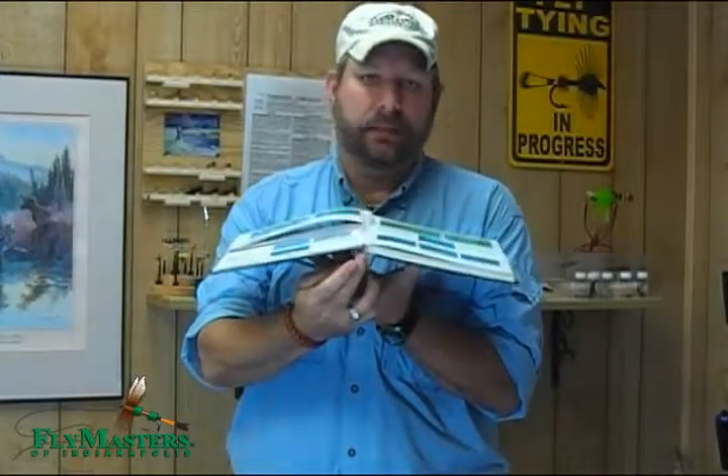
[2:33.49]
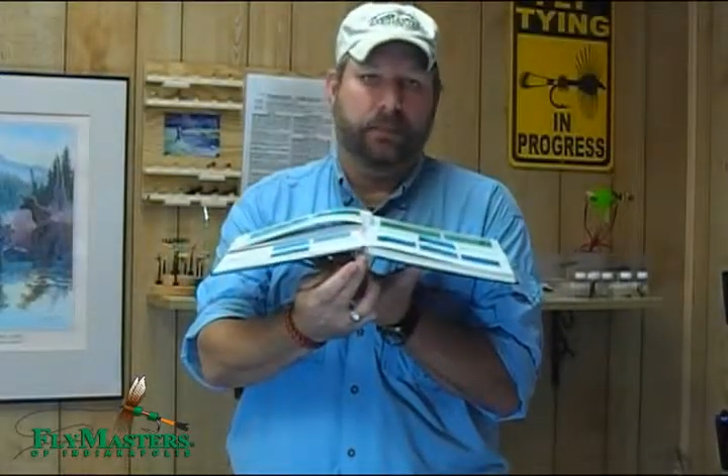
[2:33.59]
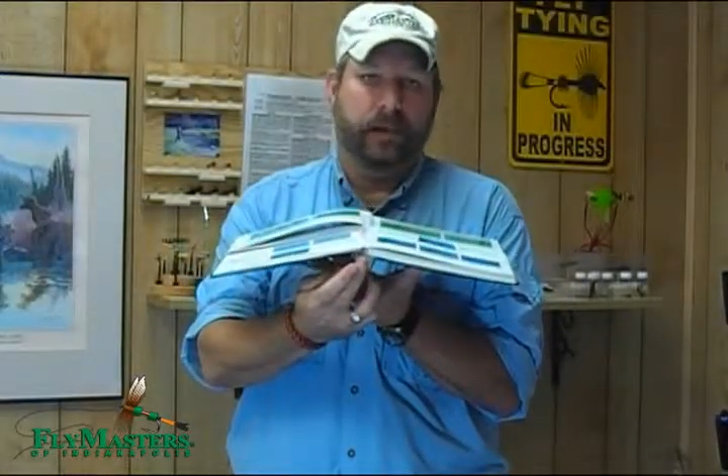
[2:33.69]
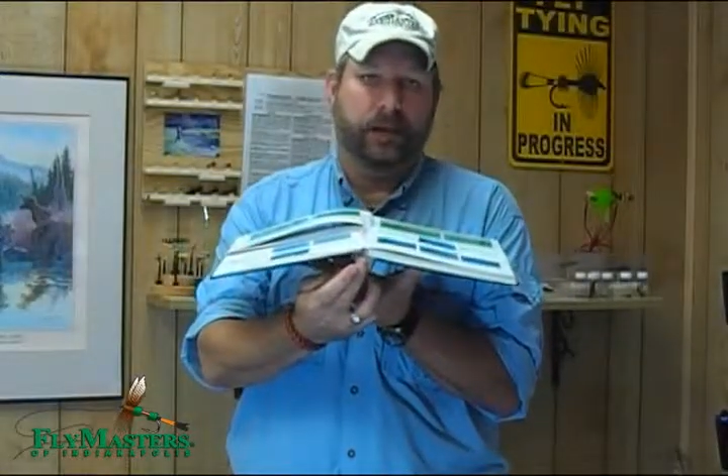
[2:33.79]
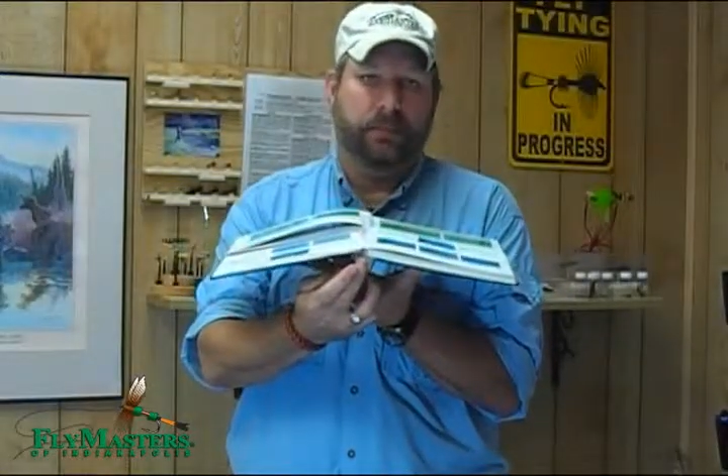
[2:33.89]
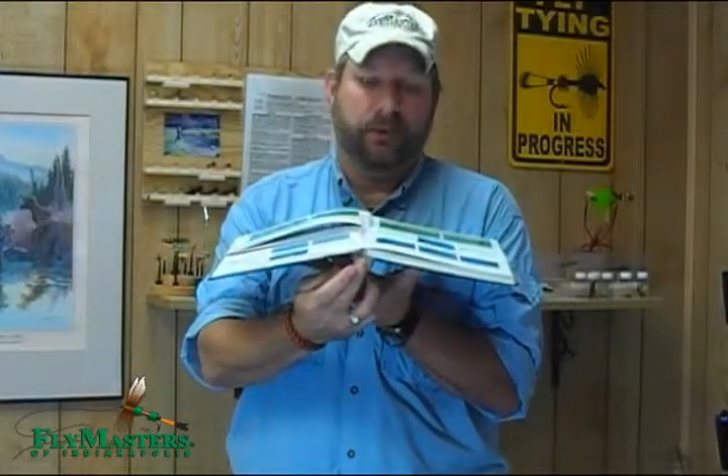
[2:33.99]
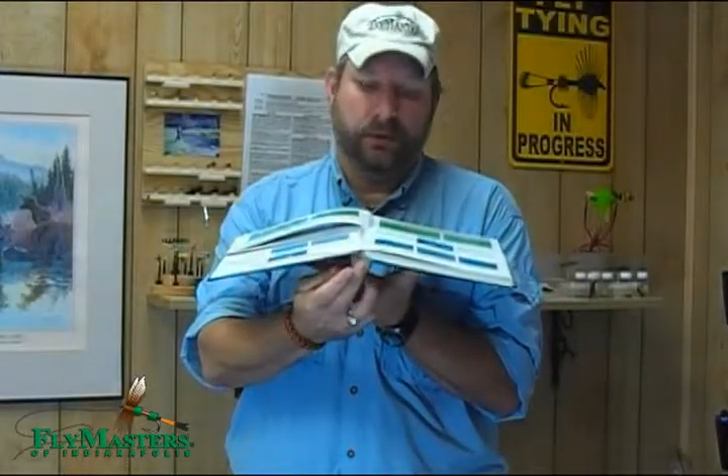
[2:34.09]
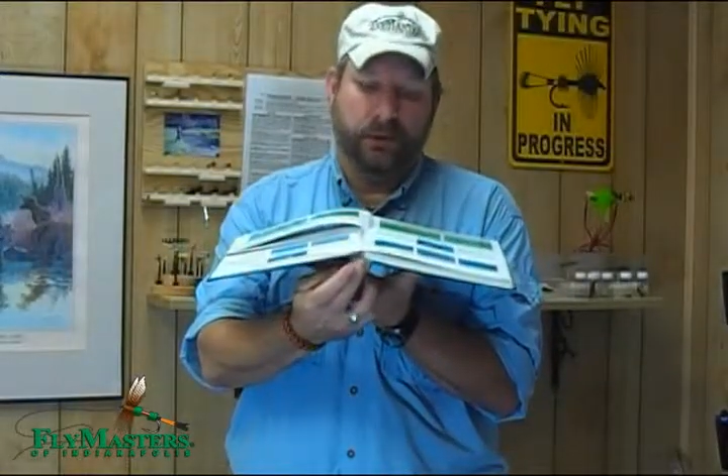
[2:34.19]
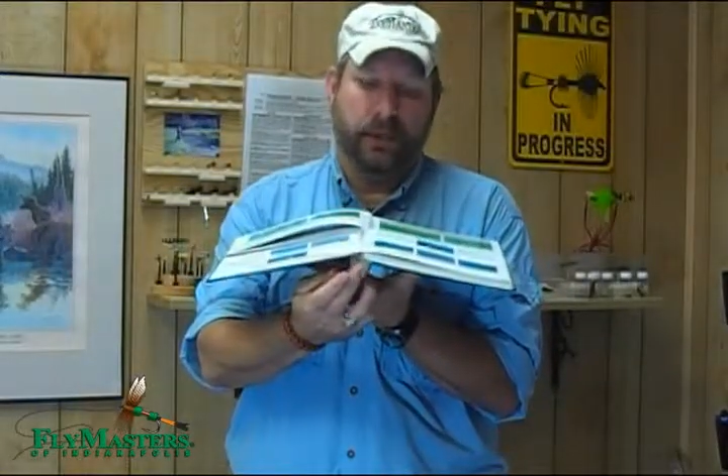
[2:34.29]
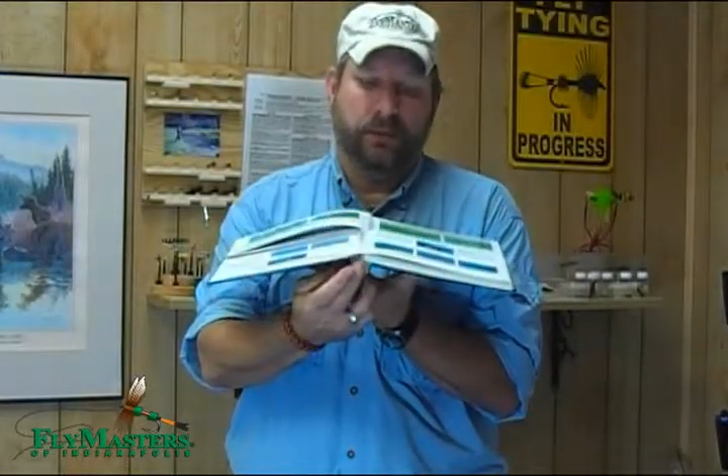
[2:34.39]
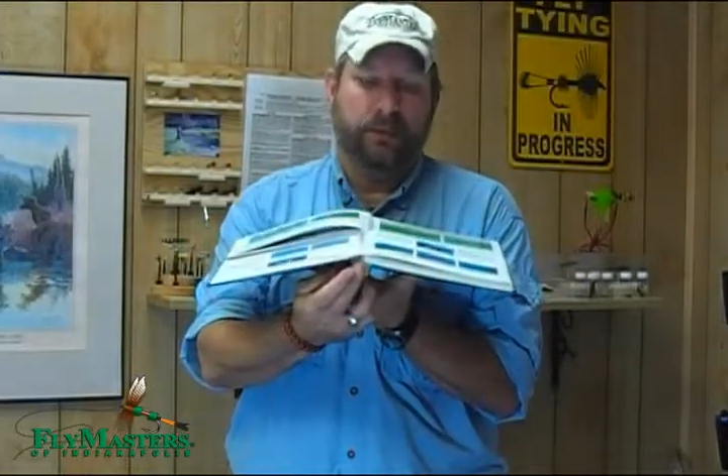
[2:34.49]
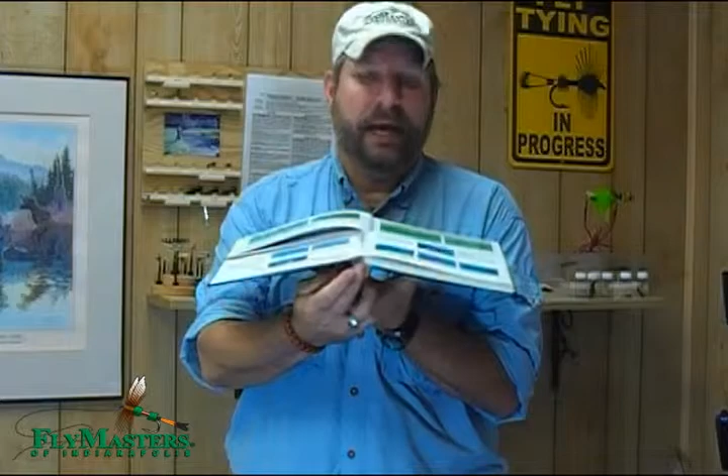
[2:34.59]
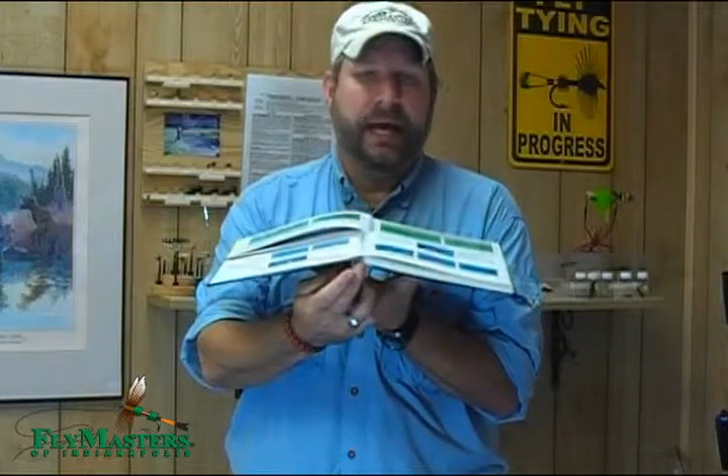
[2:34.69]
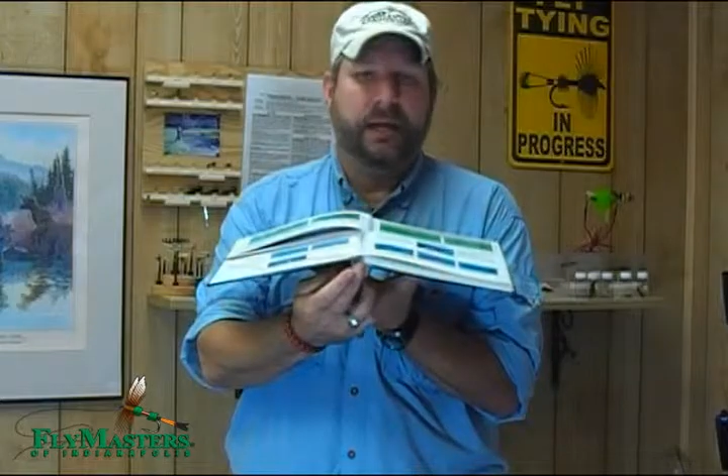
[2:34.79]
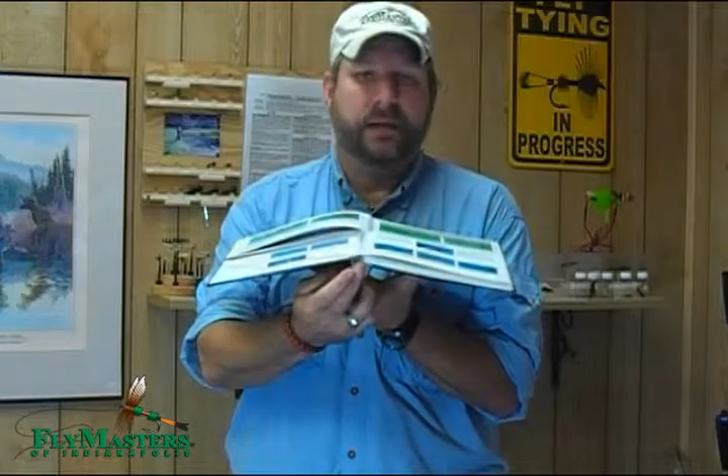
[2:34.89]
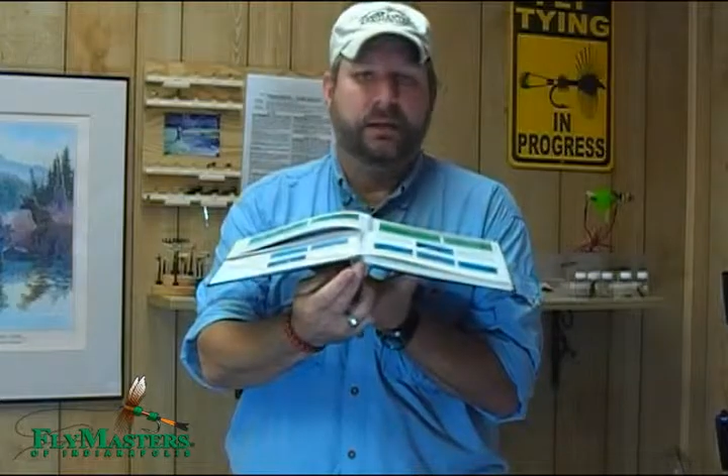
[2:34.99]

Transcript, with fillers: the bottom or on the back,